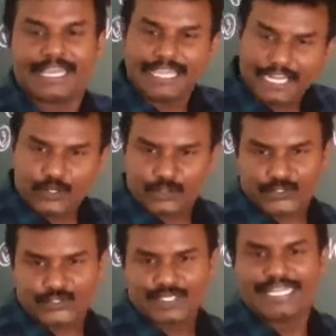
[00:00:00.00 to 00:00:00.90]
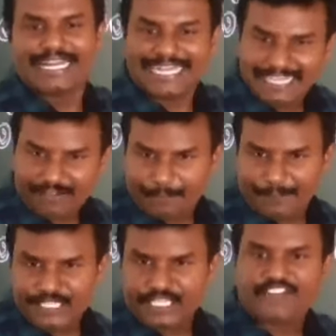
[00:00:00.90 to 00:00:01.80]
allows
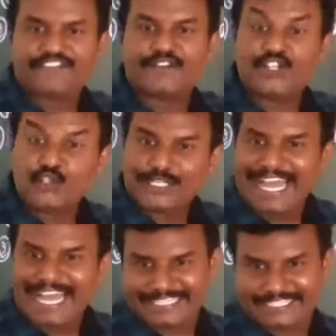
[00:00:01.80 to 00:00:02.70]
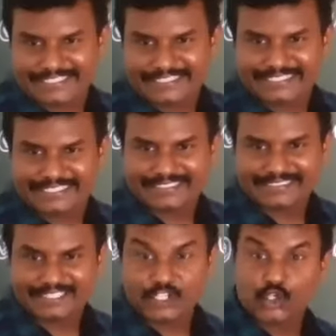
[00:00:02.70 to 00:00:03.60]
development of new characters,
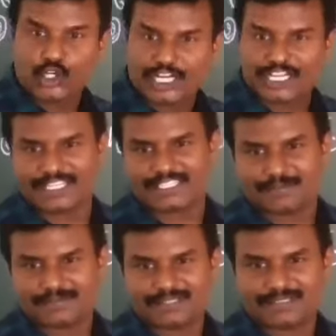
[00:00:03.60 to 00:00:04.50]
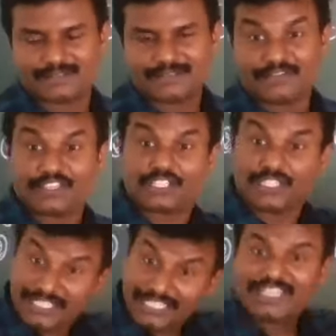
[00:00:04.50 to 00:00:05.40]
new organisms with
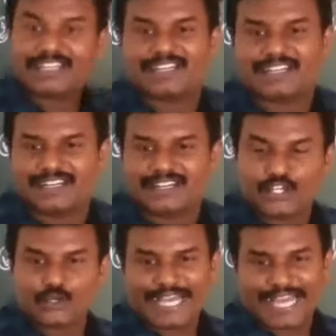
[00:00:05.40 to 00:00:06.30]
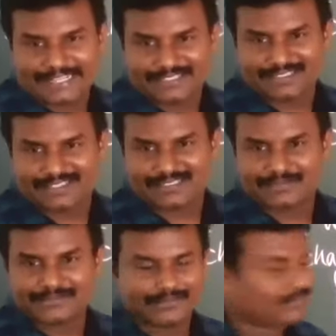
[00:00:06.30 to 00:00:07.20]
new characters
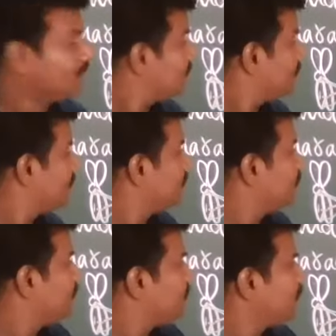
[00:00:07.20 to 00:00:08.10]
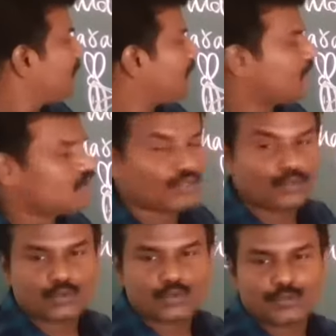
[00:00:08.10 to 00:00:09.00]
occurs
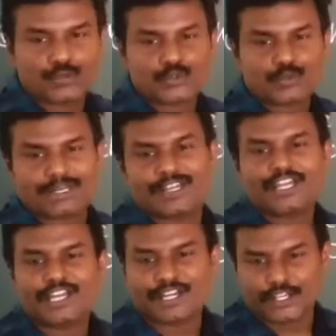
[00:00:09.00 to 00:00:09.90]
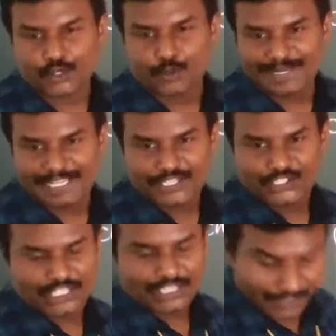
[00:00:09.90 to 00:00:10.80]
through chromosomal
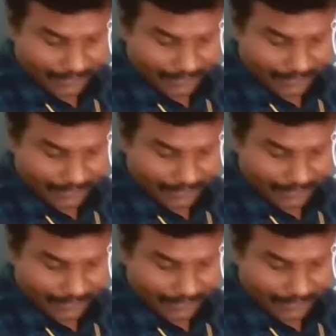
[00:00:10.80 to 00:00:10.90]
recombination.